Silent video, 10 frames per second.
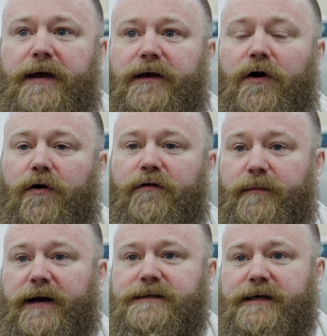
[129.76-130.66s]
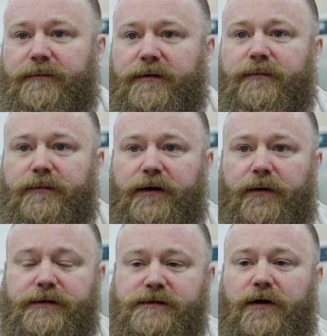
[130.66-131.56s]
main core of my team, you
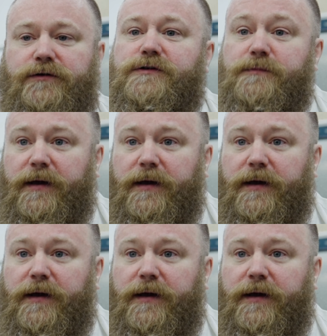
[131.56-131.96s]
know, it's not just